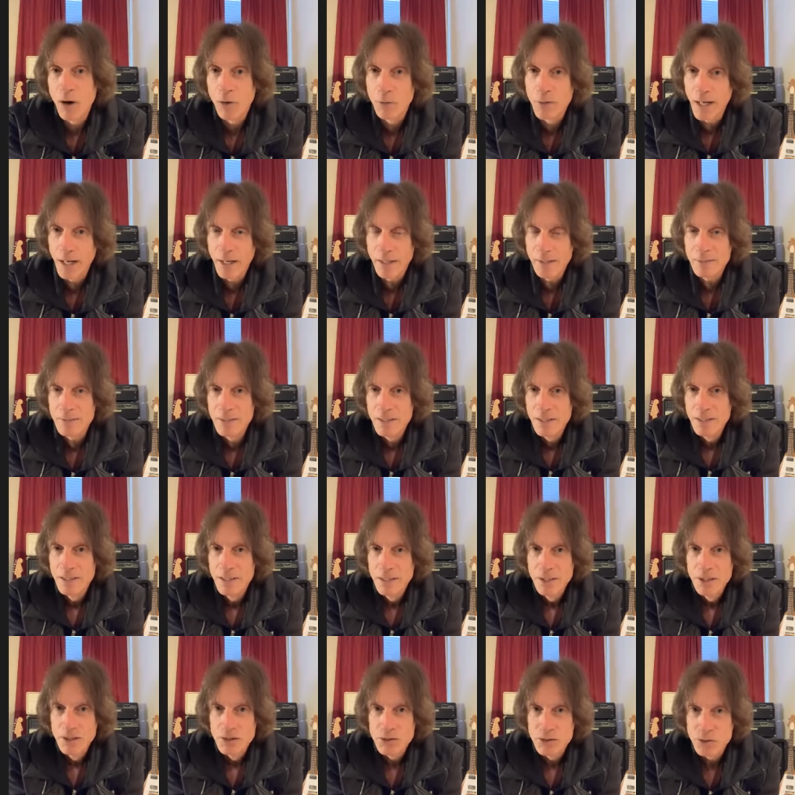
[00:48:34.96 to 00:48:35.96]
Okay.
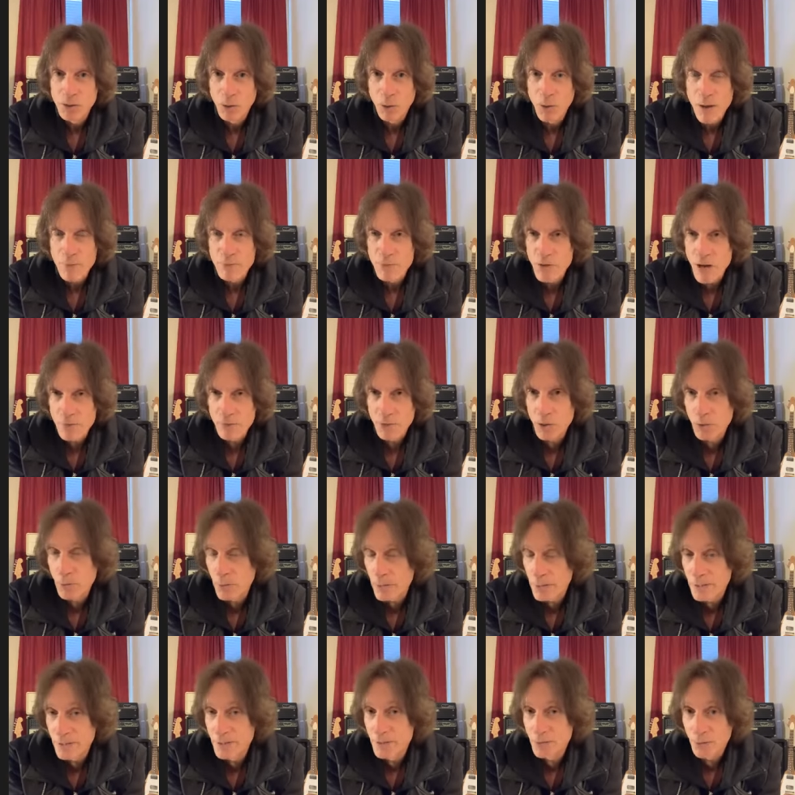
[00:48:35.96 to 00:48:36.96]
So have you ever
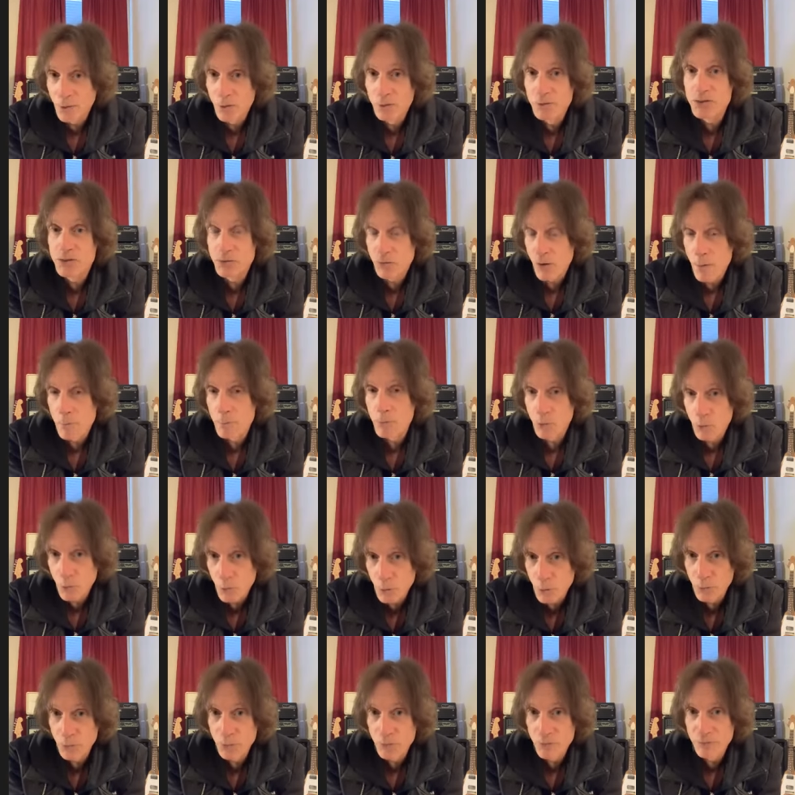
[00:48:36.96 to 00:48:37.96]
created your own drum
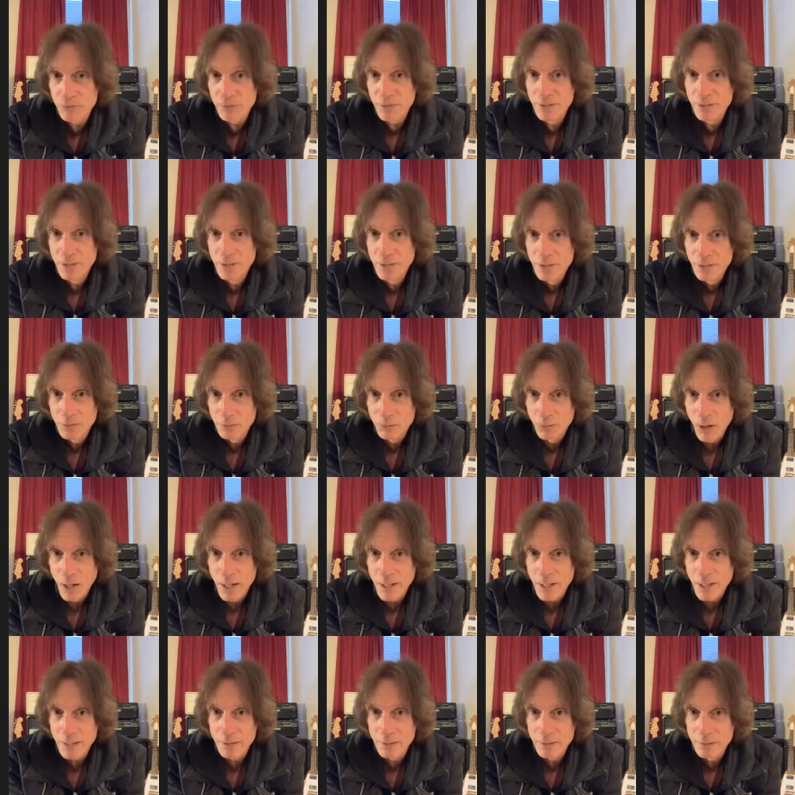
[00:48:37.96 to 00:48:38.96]
groove?
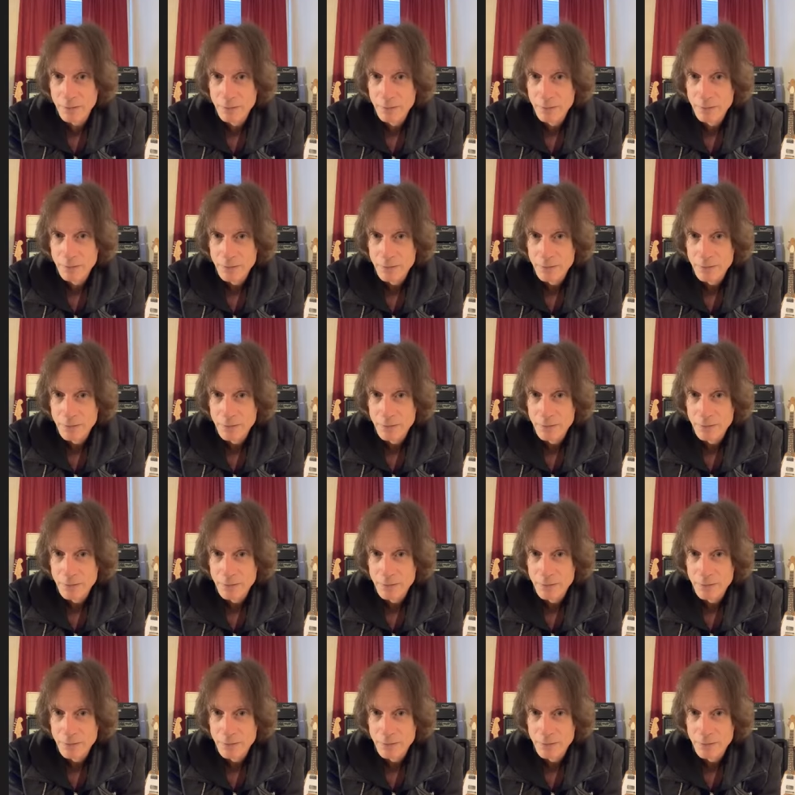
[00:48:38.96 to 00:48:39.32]
Right. Yeah.